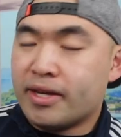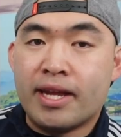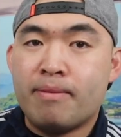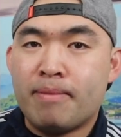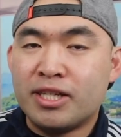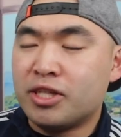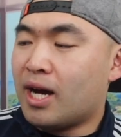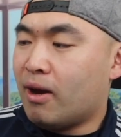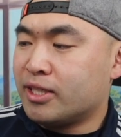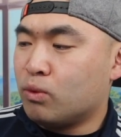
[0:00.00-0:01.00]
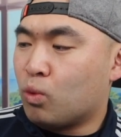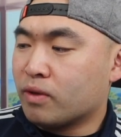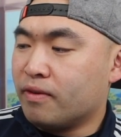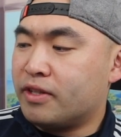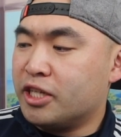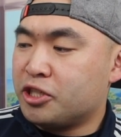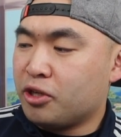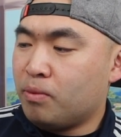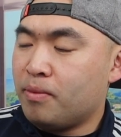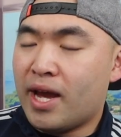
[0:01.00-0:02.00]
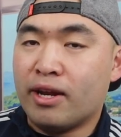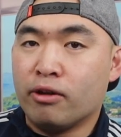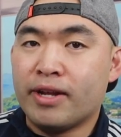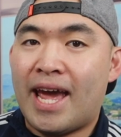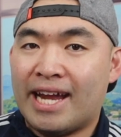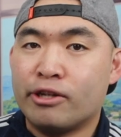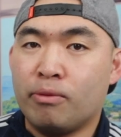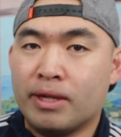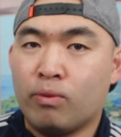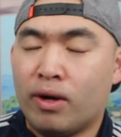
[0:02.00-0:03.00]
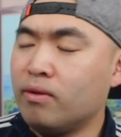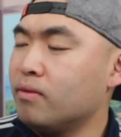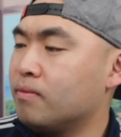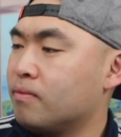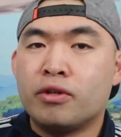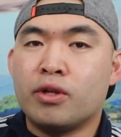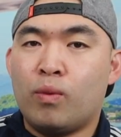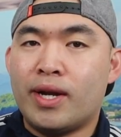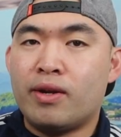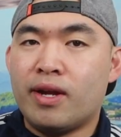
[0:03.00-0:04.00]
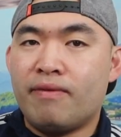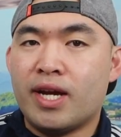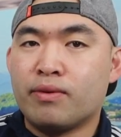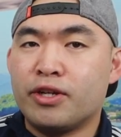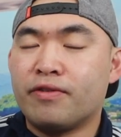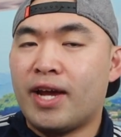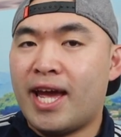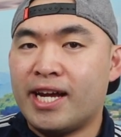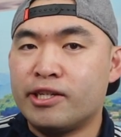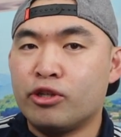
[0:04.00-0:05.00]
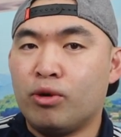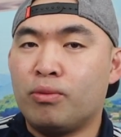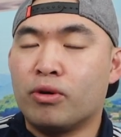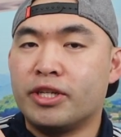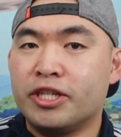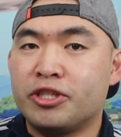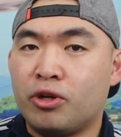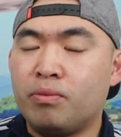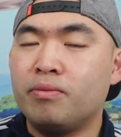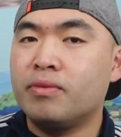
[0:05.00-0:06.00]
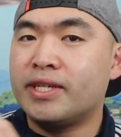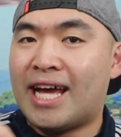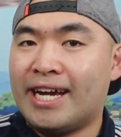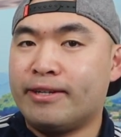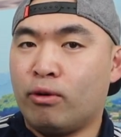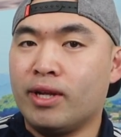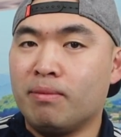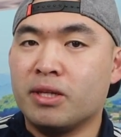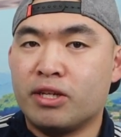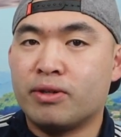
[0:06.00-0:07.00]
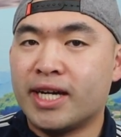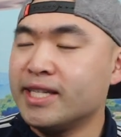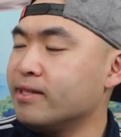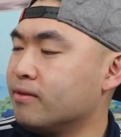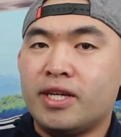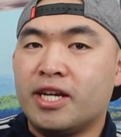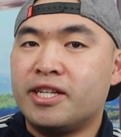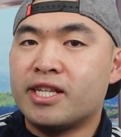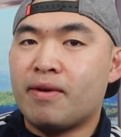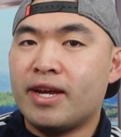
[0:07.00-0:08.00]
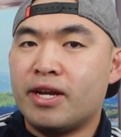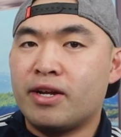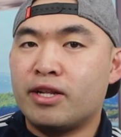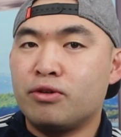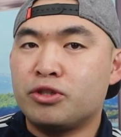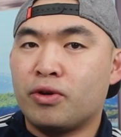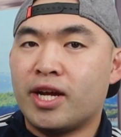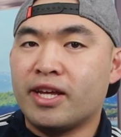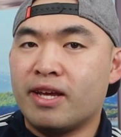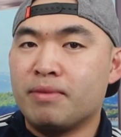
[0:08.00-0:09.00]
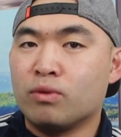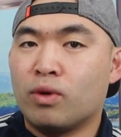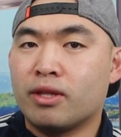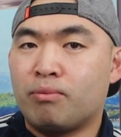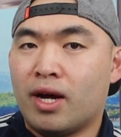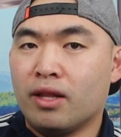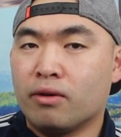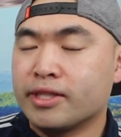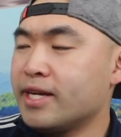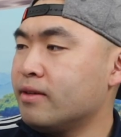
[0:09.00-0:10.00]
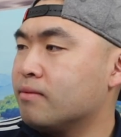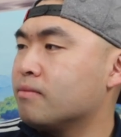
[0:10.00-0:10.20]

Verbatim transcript: And they mentioned how it should work with dish soap and also hand soap as well. So whether if you guys want to use with hand soap or dish soap, that is totally up to you guys. And this side right here, they do show you the image of what the product looks like.